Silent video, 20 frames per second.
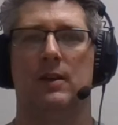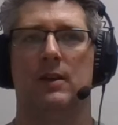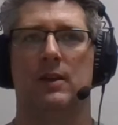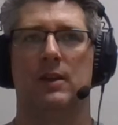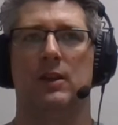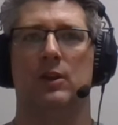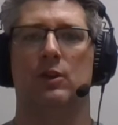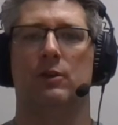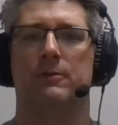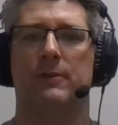
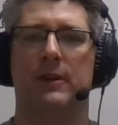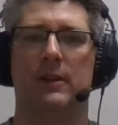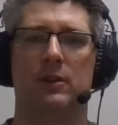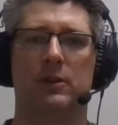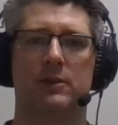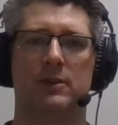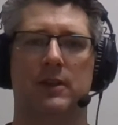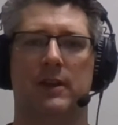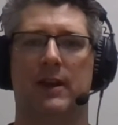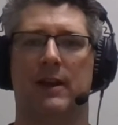If I
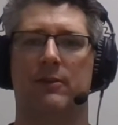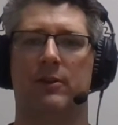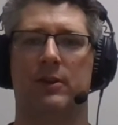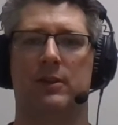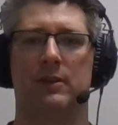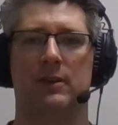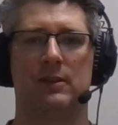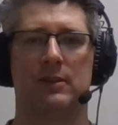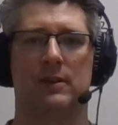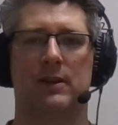looked at
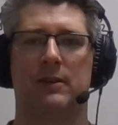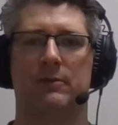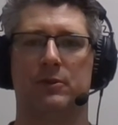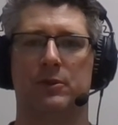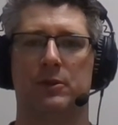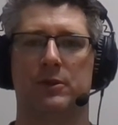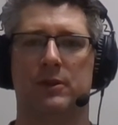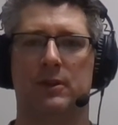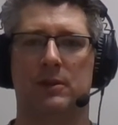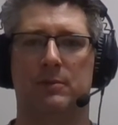everything that I've
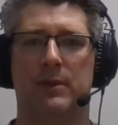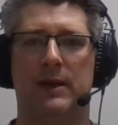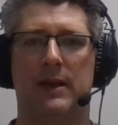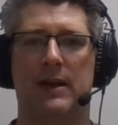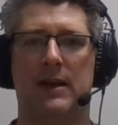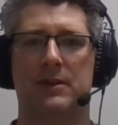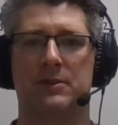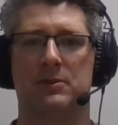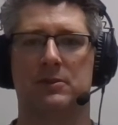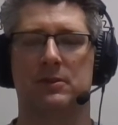learned in the
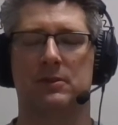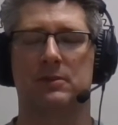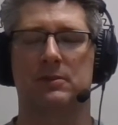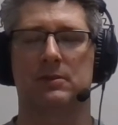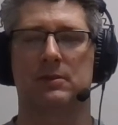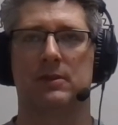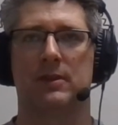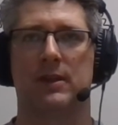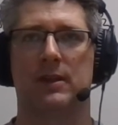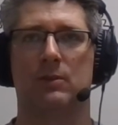past and
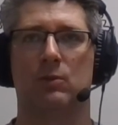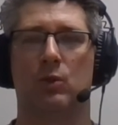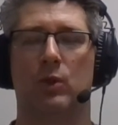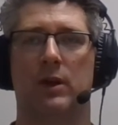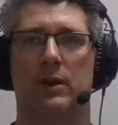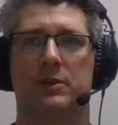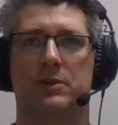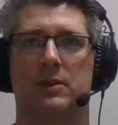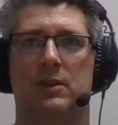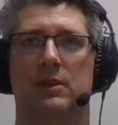where
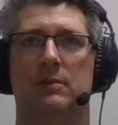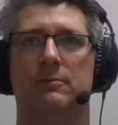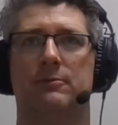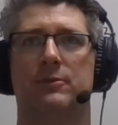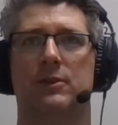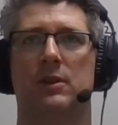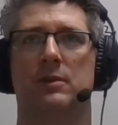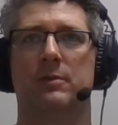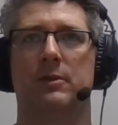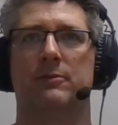it's come
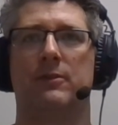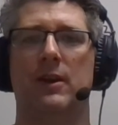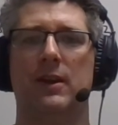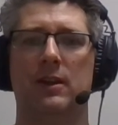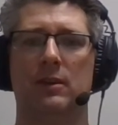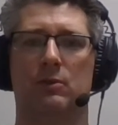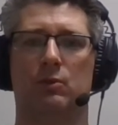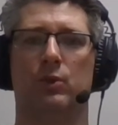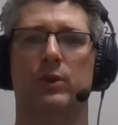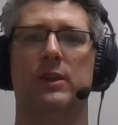from, if I
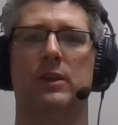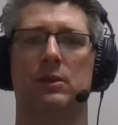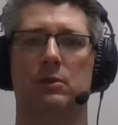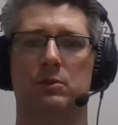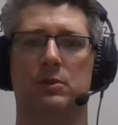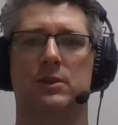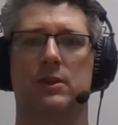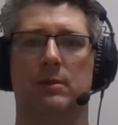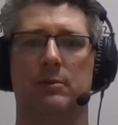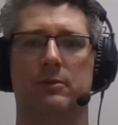could reuse
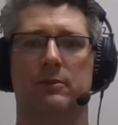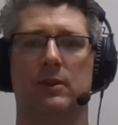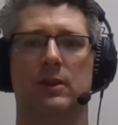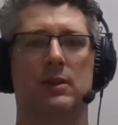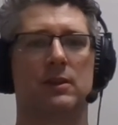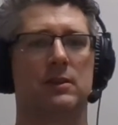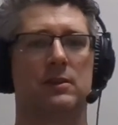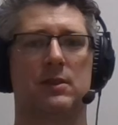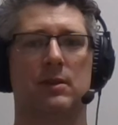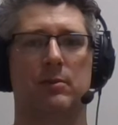some of it,
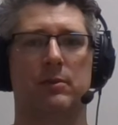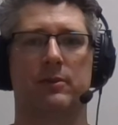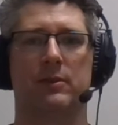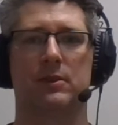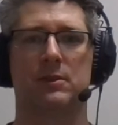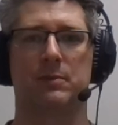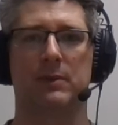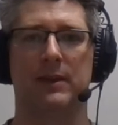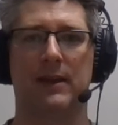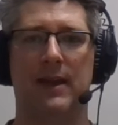because some of
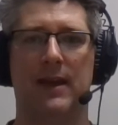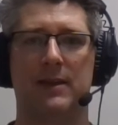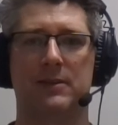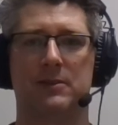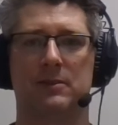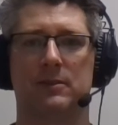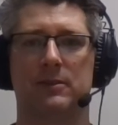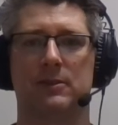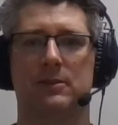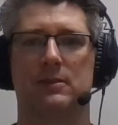it's been
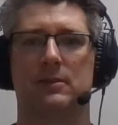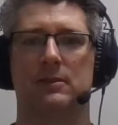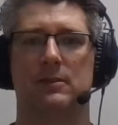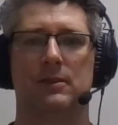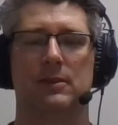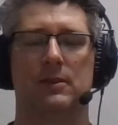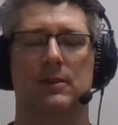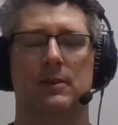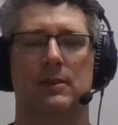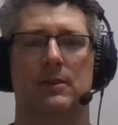excellent,
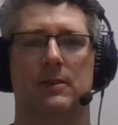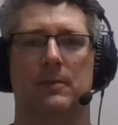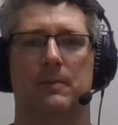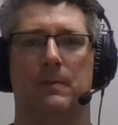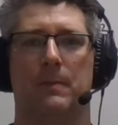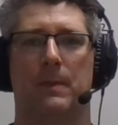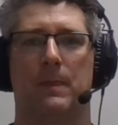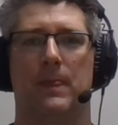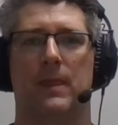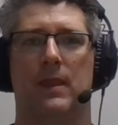
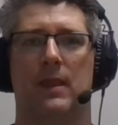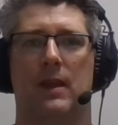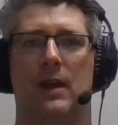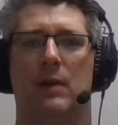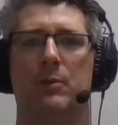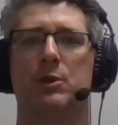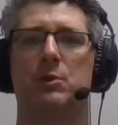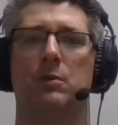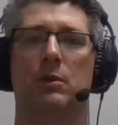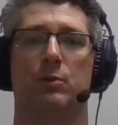how
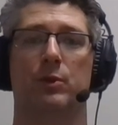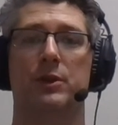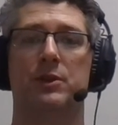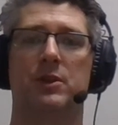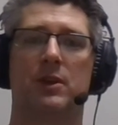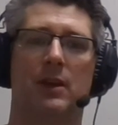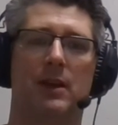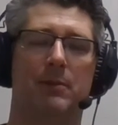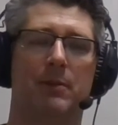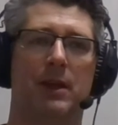much more rich
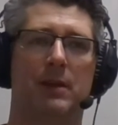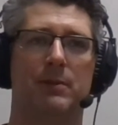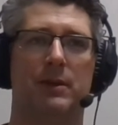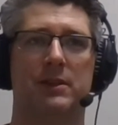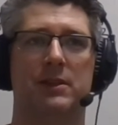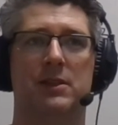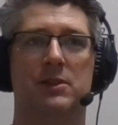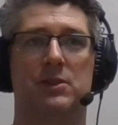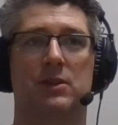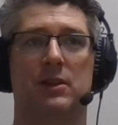could I make my
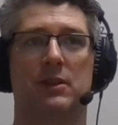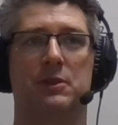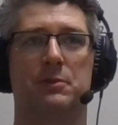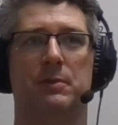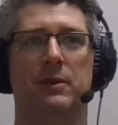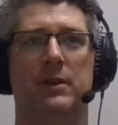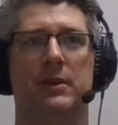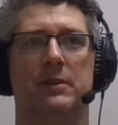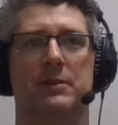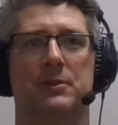teaching
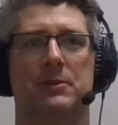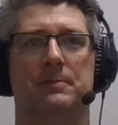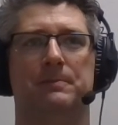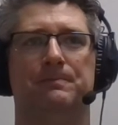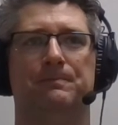experience?